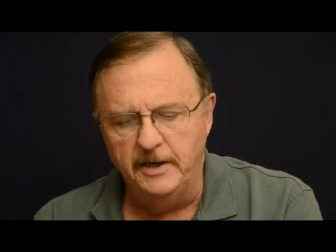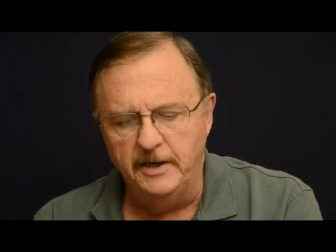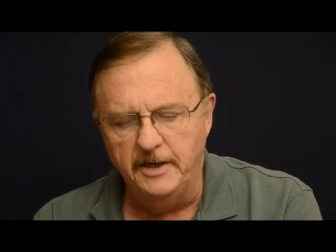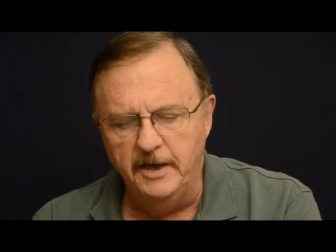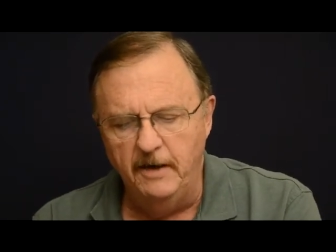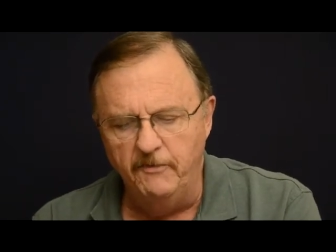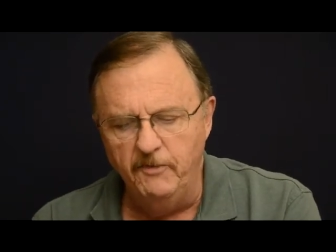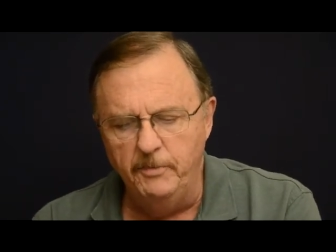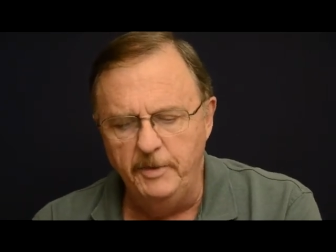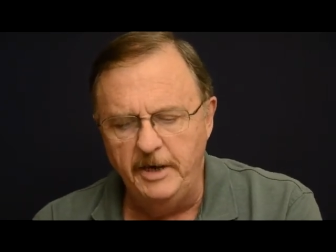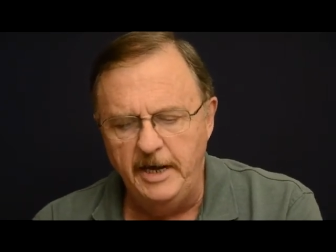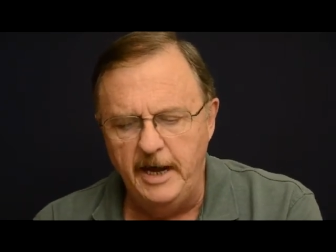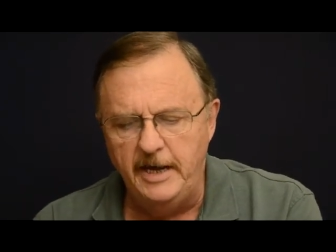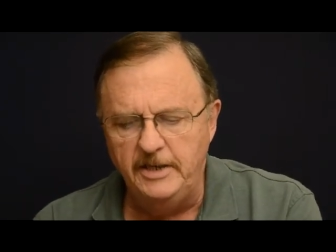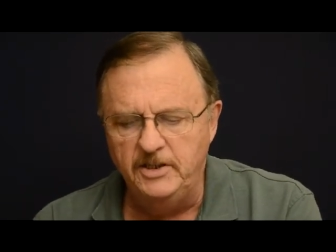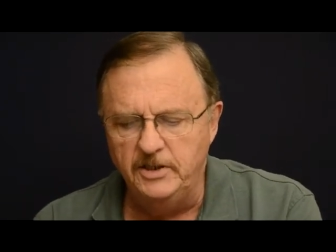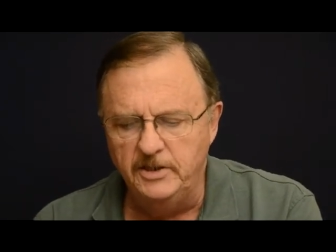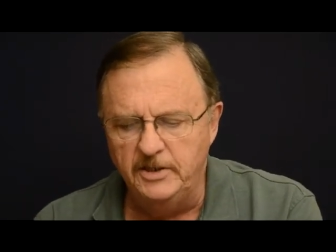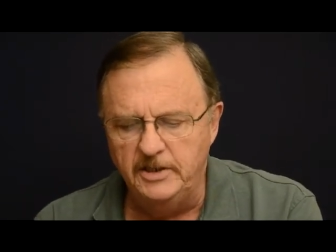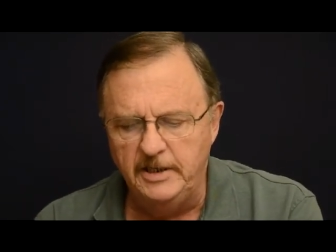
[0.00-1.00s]
government
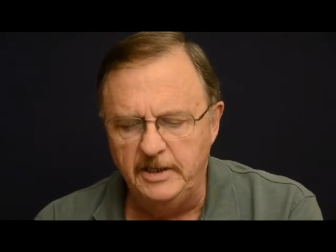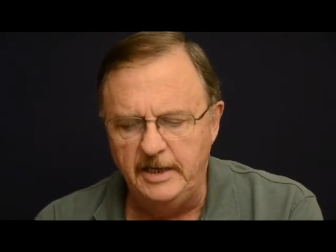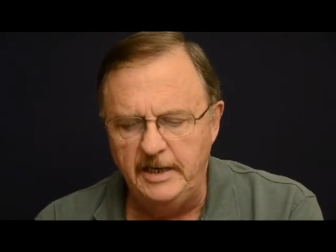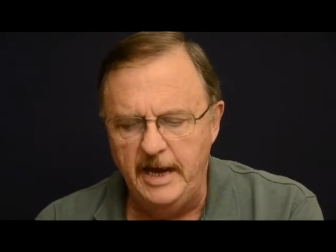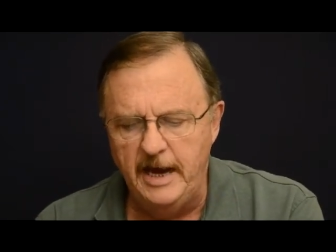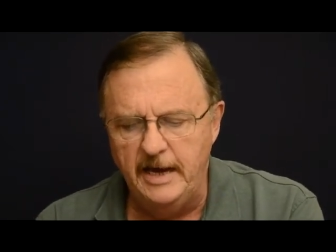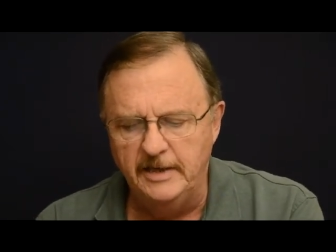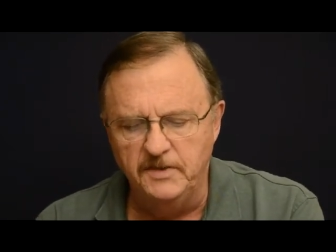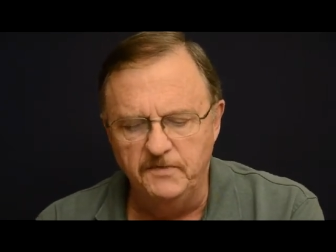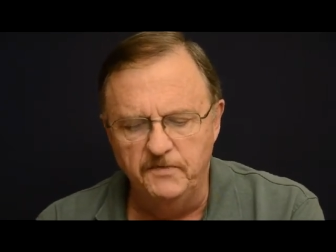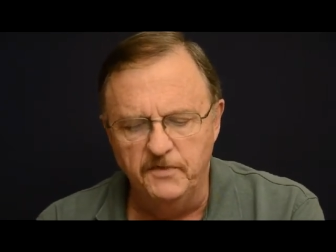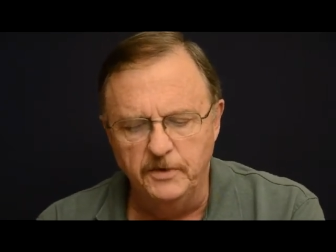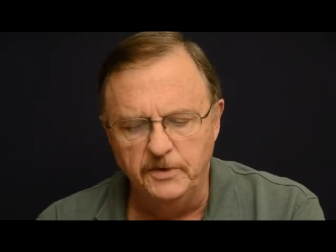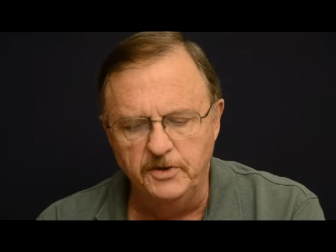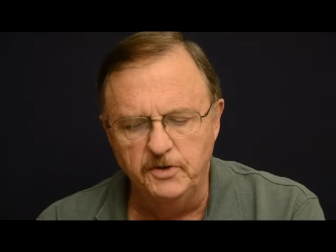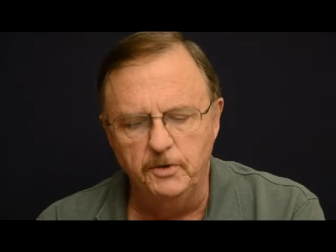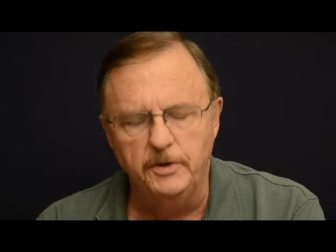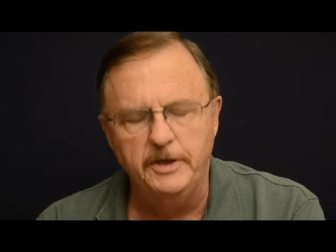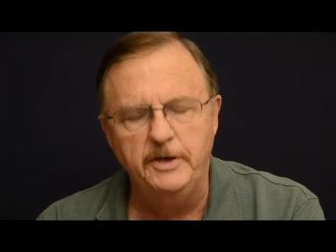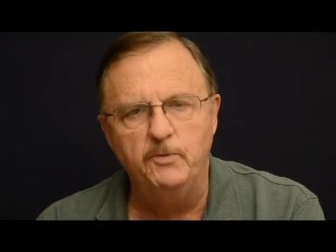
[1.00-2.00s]
agency has
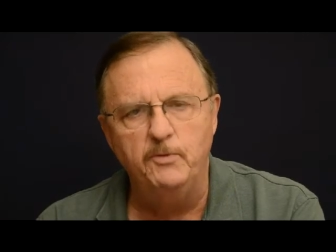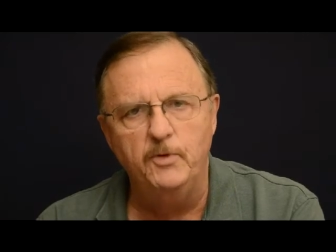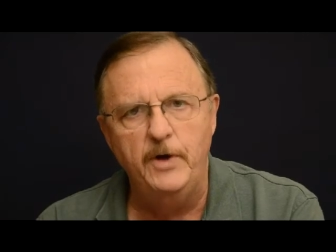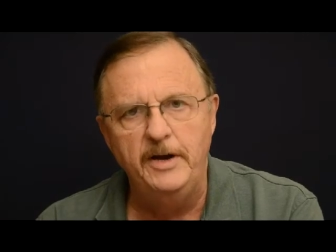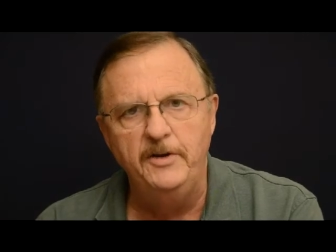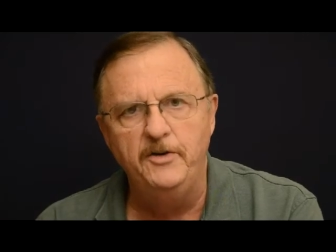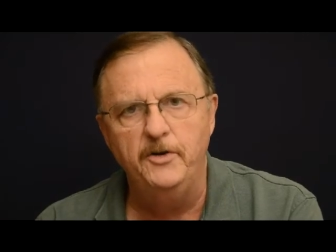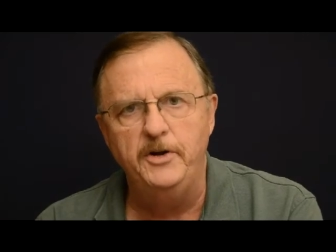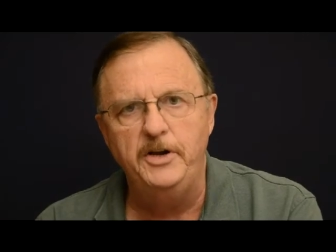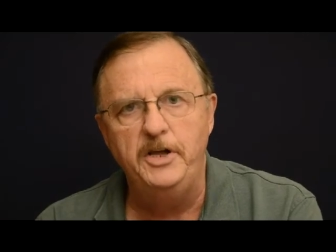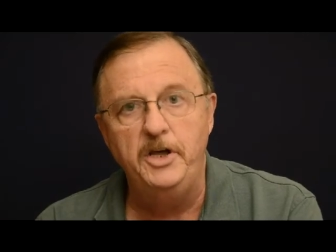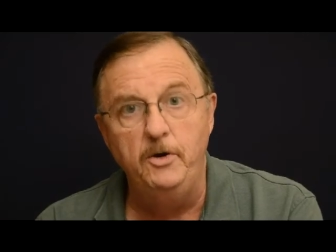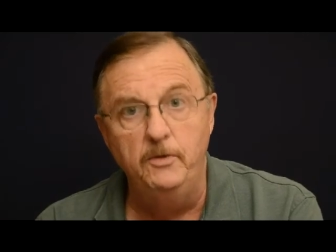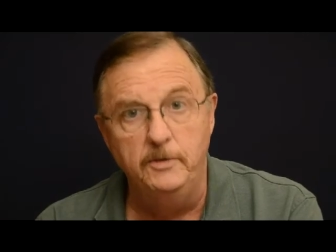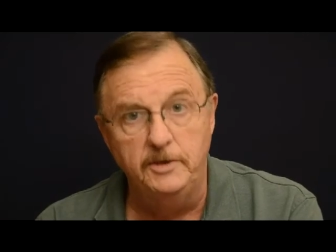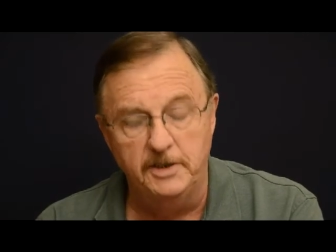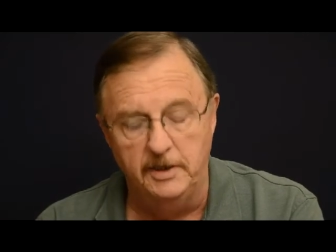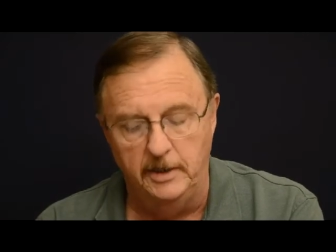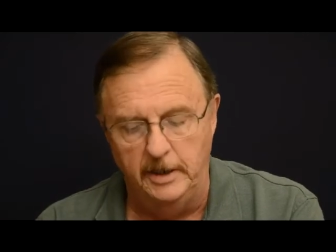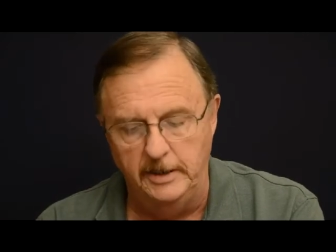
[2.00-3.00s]
virtually rendered
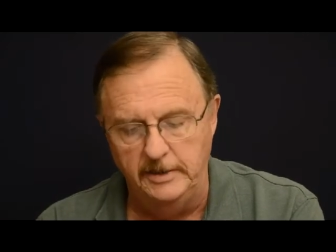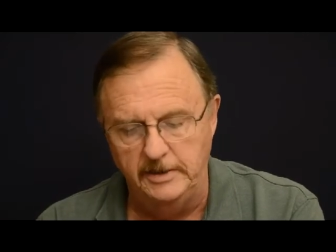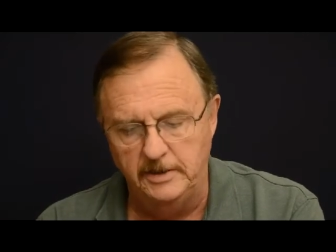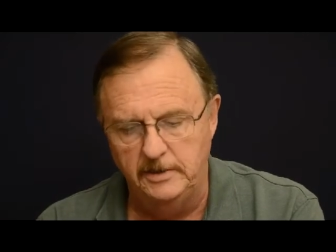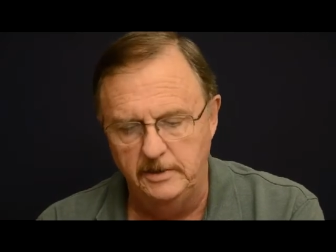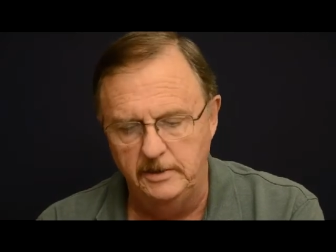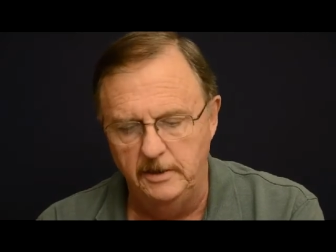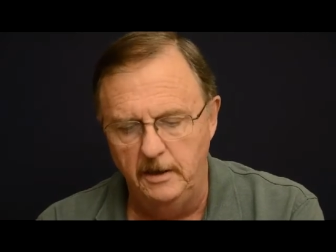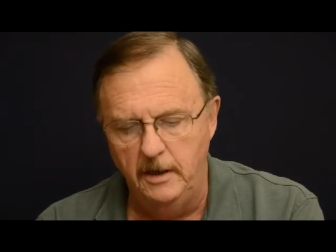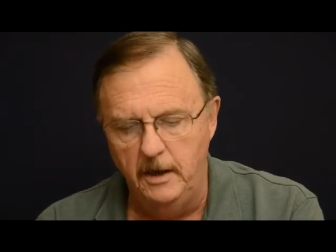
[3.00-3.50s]
useless